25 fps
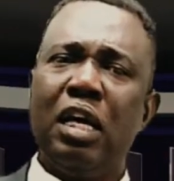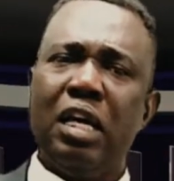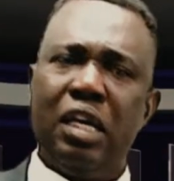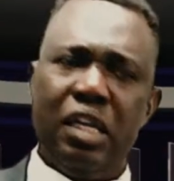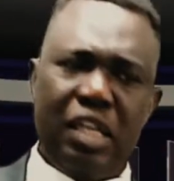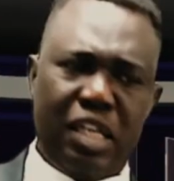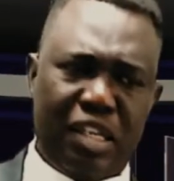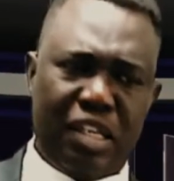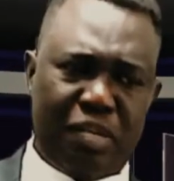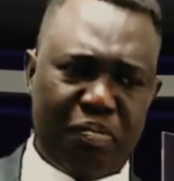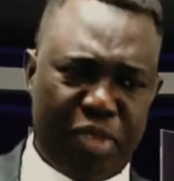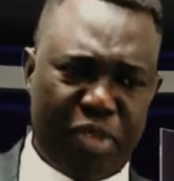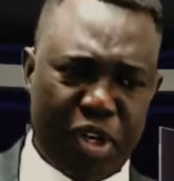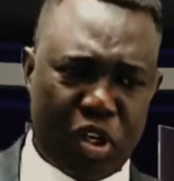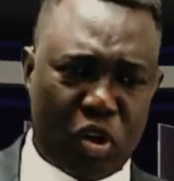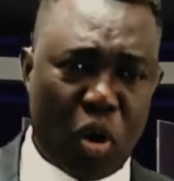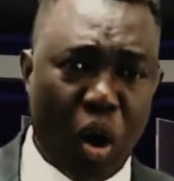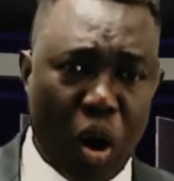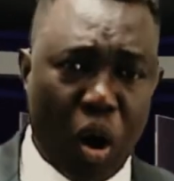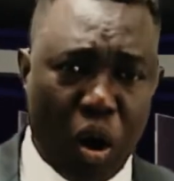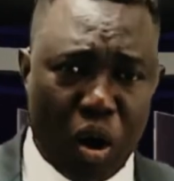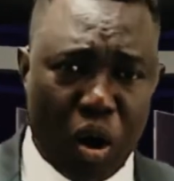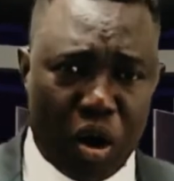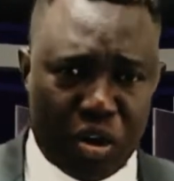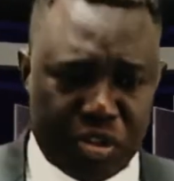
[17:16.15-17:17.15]
It's
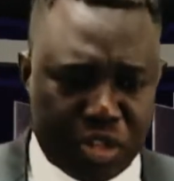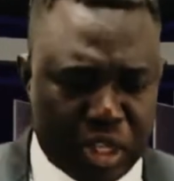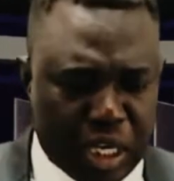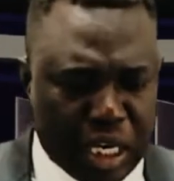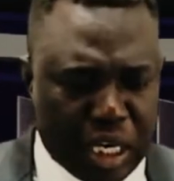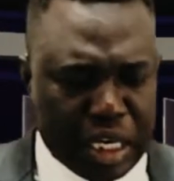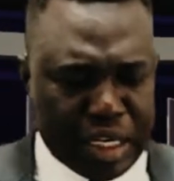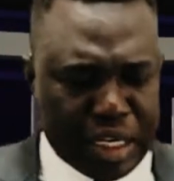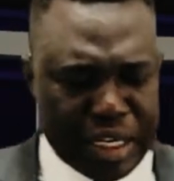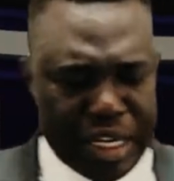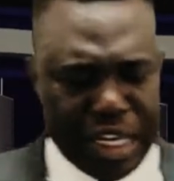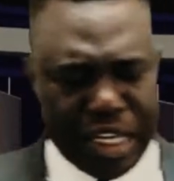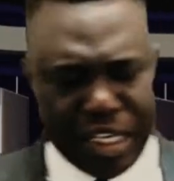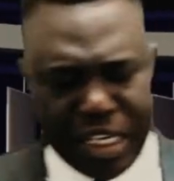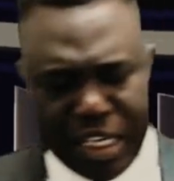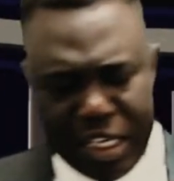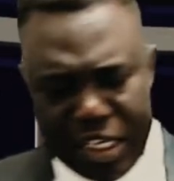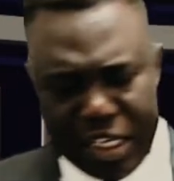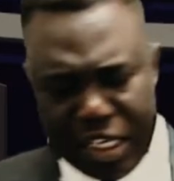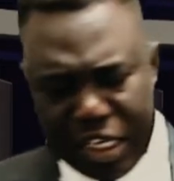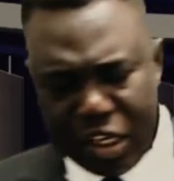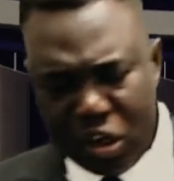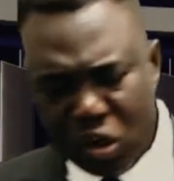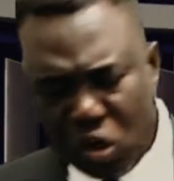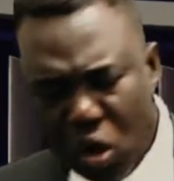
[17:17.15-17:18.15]
because the, the,
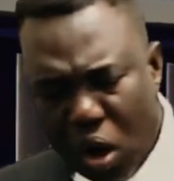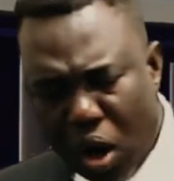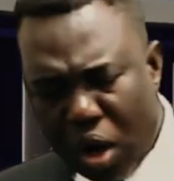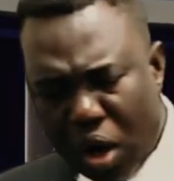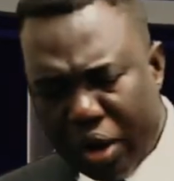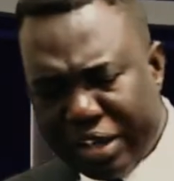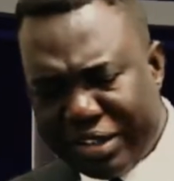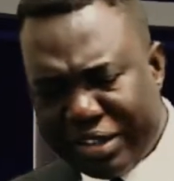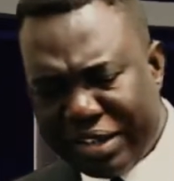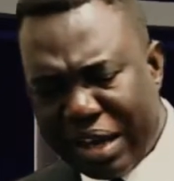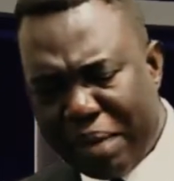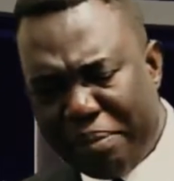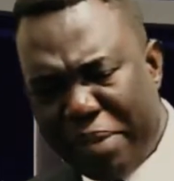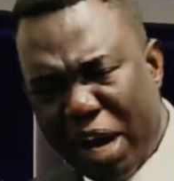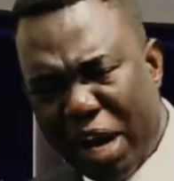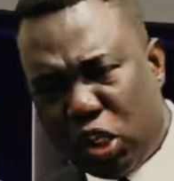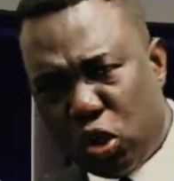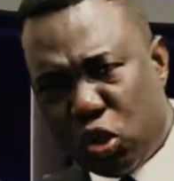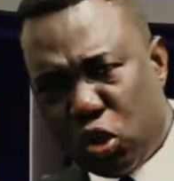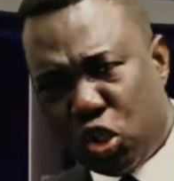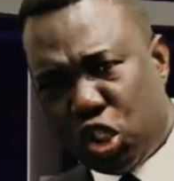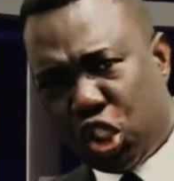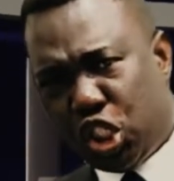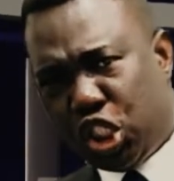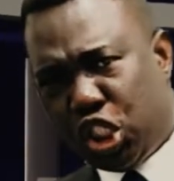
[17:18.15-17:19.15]
the God is about to
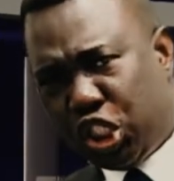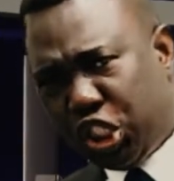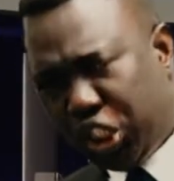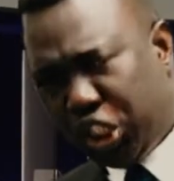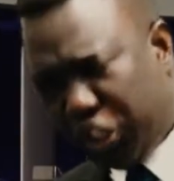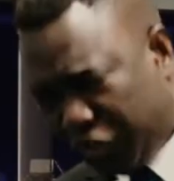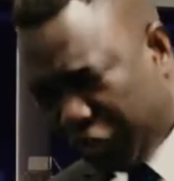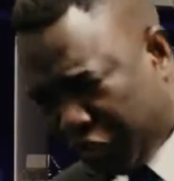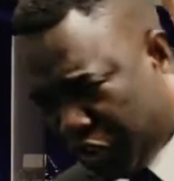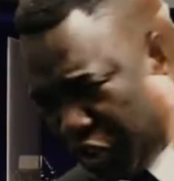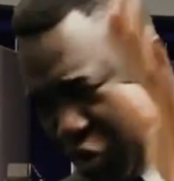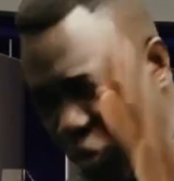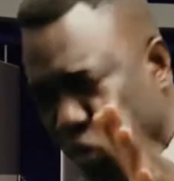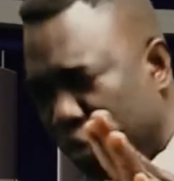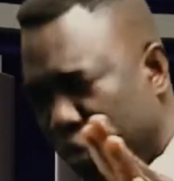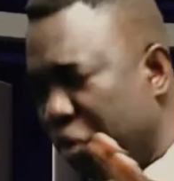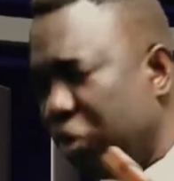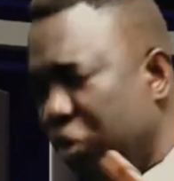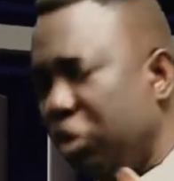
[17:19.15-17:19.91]
shift you